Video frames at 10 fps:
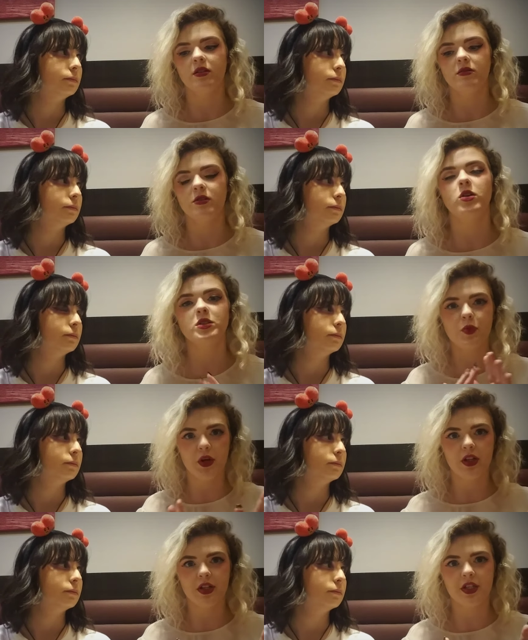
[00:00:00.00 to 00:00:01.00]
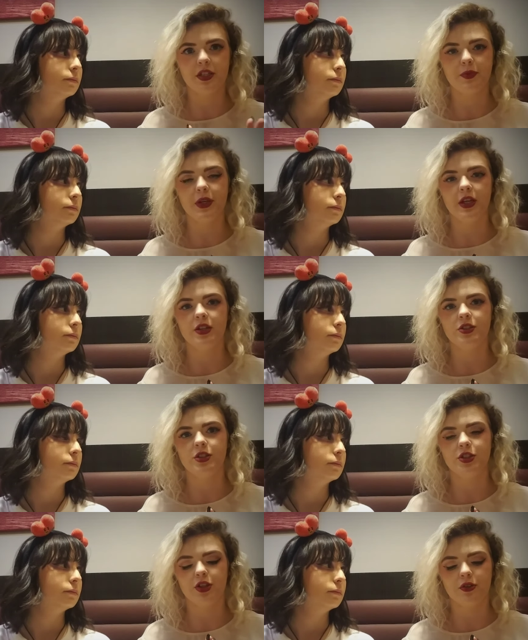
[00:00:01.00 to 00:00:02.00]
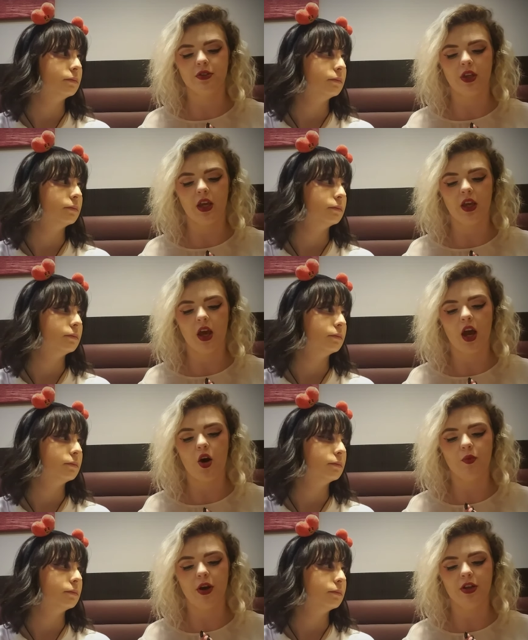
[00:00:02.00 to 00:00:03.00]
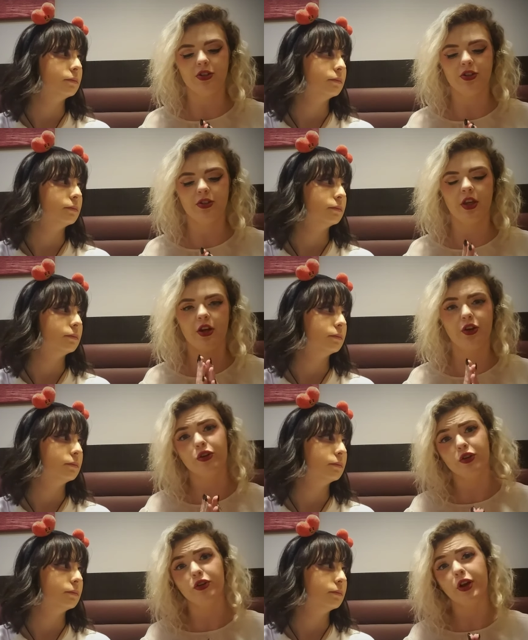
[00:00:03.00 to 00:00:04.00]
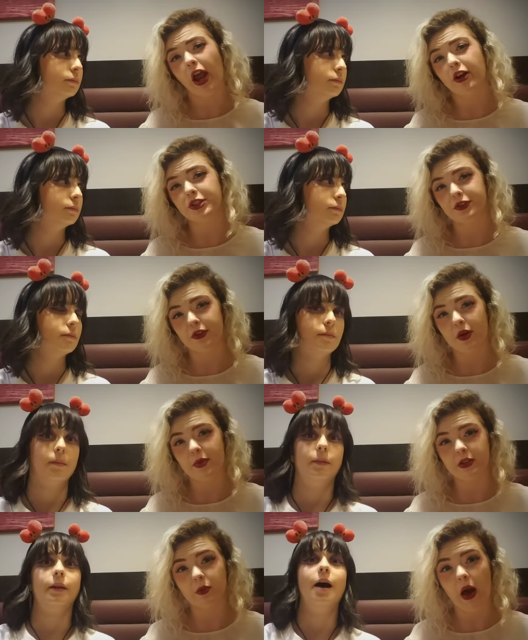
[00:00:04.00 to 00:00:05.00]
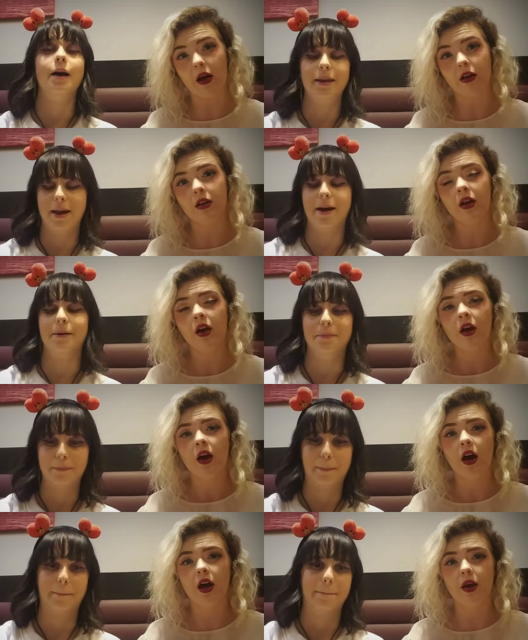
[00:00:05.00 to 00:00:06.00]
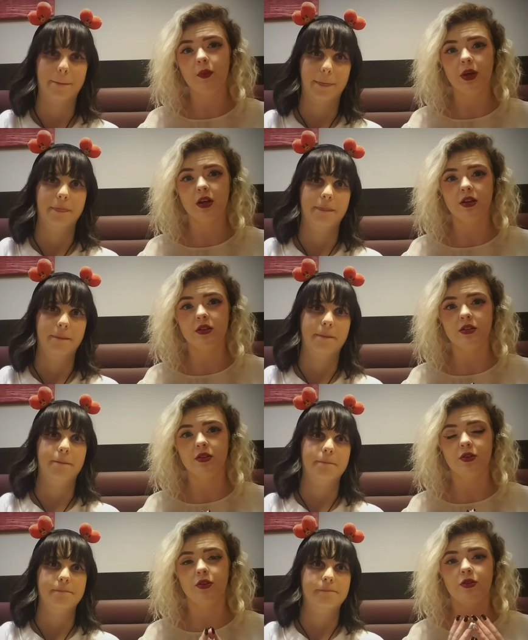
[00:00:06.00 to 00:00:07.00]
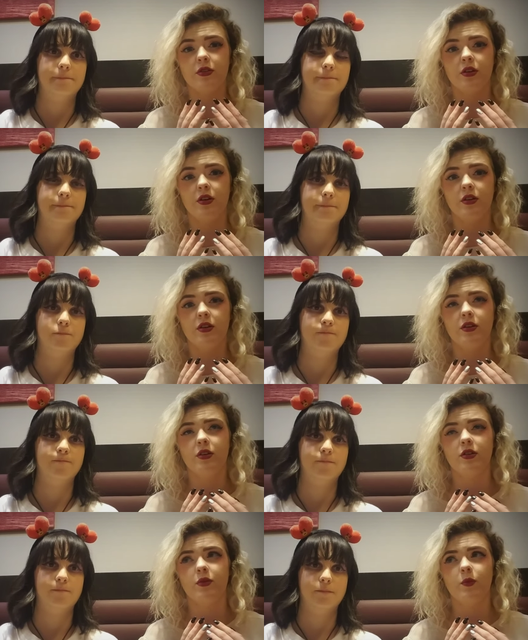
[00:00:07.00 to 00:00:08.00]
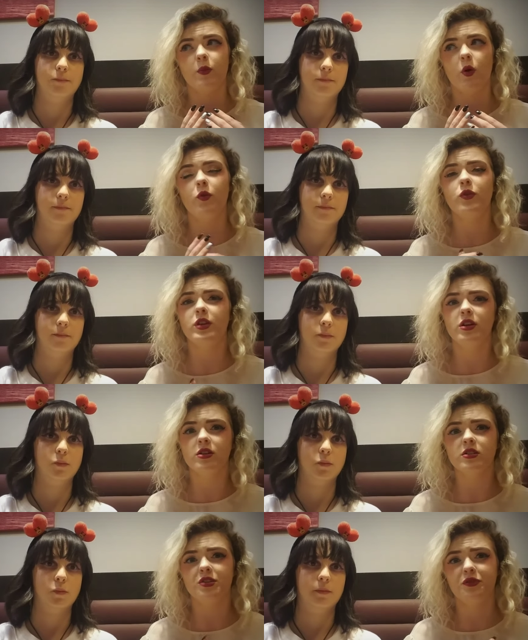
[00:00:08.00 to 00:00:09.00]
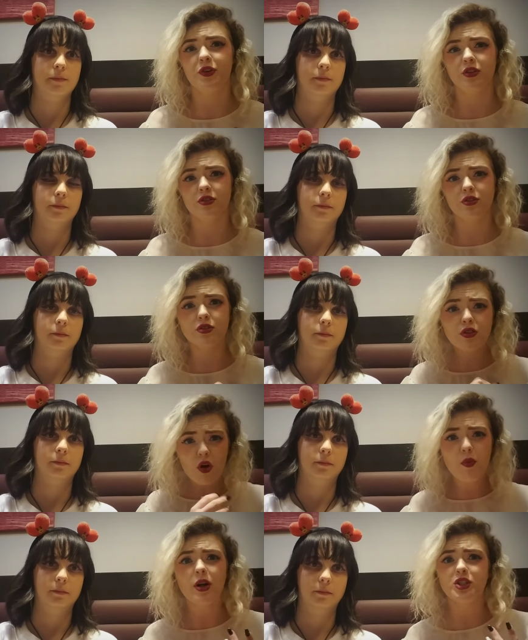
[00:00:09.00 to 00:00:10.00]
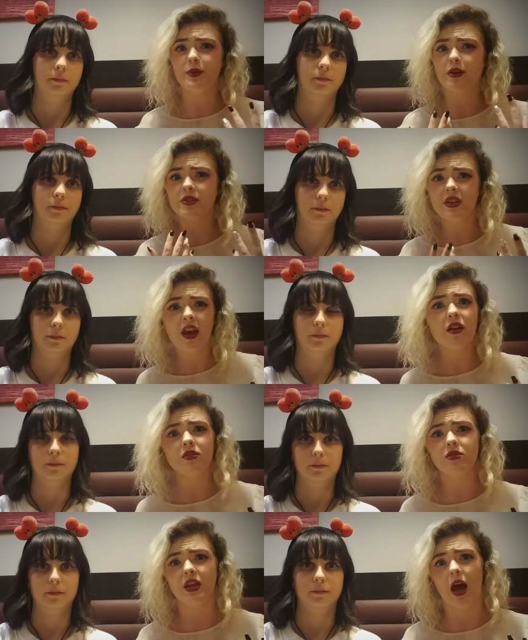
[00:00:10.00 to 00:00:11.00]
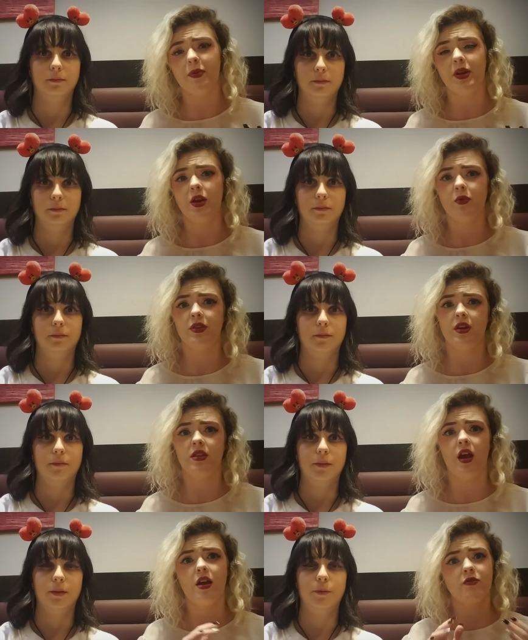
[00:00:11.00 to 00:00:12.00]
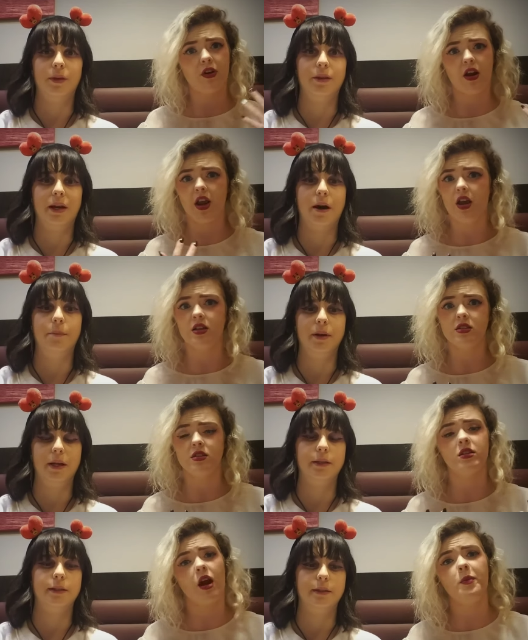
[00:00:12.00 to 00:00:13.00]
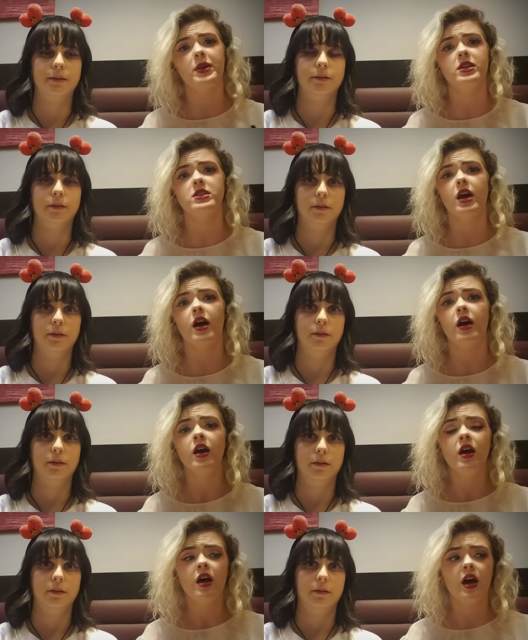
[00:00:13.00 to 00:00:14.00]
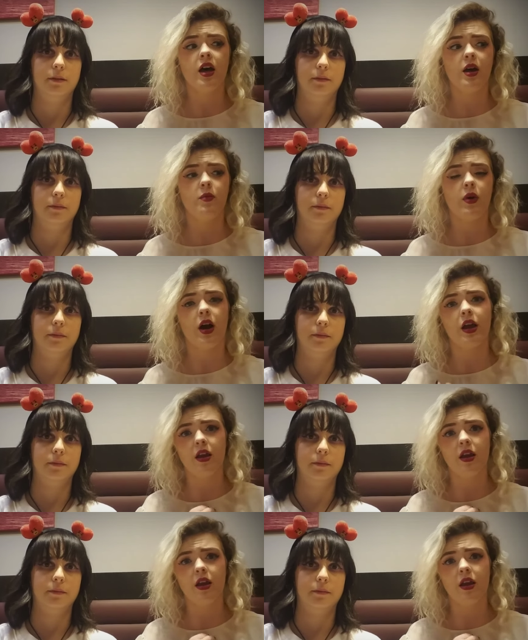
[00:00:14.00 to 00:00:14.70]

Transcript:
Speaker 1: no spoilers, but it just shows like how much their crew cares for them as well. Yeah. Um, because you know over the years you've heard so much about scandals happening within like the companies. companies. Yeah. Um, I